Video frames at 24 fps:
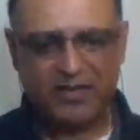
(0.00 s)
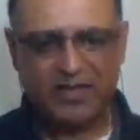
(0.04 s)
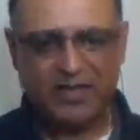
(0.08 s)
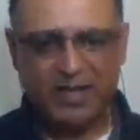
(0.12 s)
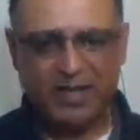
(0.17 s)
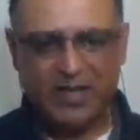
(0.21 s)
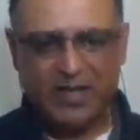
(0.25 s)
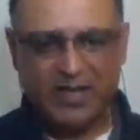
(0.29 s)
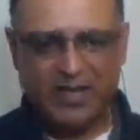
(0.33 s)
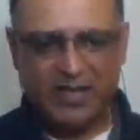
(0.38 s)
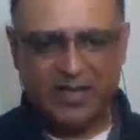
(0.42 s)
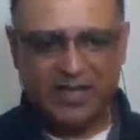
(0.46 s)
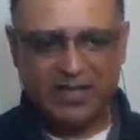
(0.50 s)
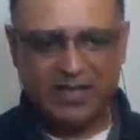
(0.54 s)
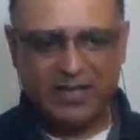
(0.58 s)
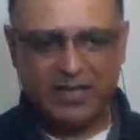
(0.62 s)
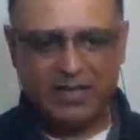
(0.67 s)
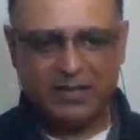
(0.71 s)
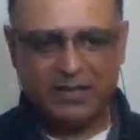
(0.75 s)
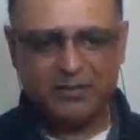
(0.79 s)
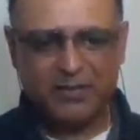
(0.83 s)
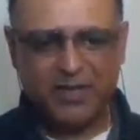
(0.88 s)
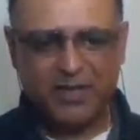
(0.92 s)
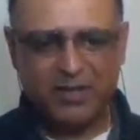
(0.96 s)
A
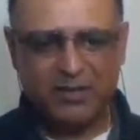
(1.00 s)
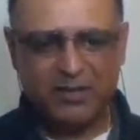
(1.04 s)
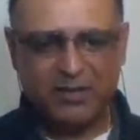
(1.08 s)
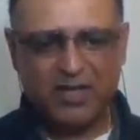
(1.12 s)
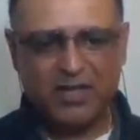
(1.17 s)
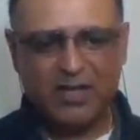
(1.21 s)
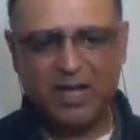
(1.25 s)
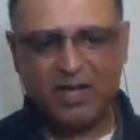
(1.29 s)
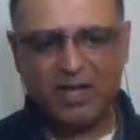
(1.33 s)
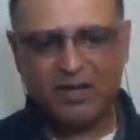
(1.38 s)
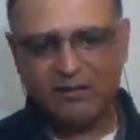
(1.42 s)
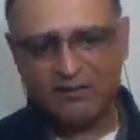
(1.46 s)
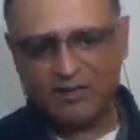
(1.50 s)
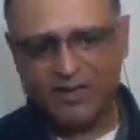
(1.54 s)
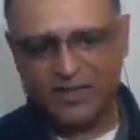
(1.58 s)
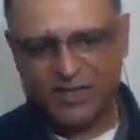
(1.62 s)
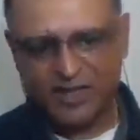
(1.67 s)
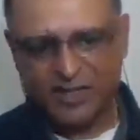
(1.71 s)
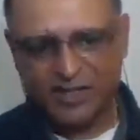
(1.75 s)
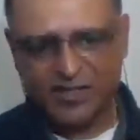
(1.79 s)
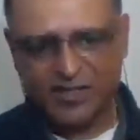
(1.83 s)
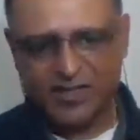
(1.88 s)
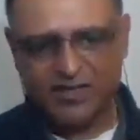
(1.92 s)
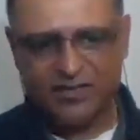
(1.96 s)
lot of
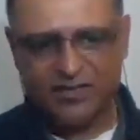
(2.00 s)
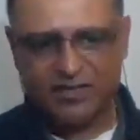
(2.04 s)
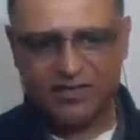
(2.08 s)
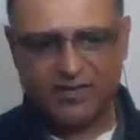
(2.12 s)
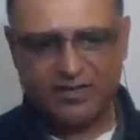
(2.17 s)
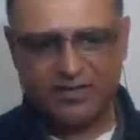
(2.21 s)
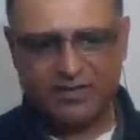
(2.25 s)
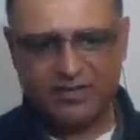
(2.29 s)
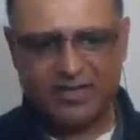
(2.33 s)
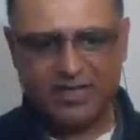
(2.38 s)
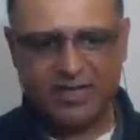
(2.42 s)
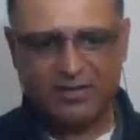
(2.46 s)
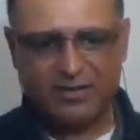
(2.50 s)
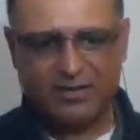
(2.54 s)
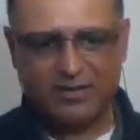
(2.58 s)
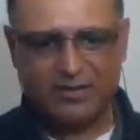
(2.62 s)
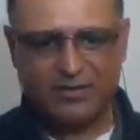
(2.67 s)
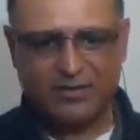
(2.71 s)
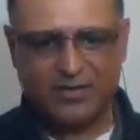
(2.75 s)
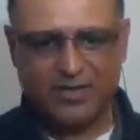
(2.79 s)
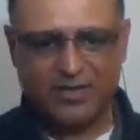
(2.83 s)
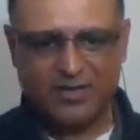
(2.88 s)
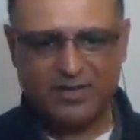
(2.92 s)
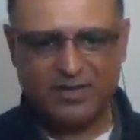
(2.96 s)
physicians tend to just
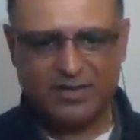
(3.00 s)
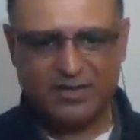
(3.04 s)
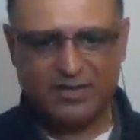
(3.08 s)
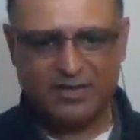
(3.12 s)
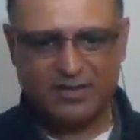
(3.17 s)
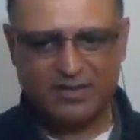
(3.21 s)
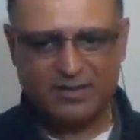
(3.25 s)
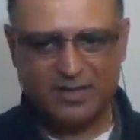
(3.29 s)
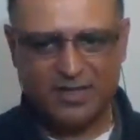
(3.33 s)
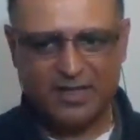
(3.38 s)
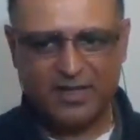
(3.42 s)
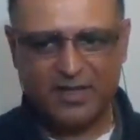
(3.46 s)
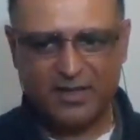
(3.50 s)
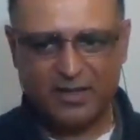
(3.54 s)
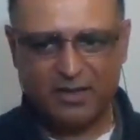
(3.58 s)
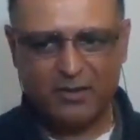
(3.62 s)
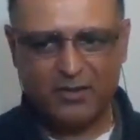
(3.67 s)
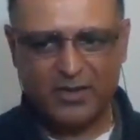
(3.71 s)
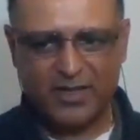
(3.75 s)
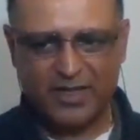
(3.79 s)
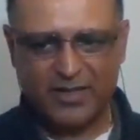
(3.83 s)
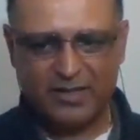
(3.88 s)
say, okay,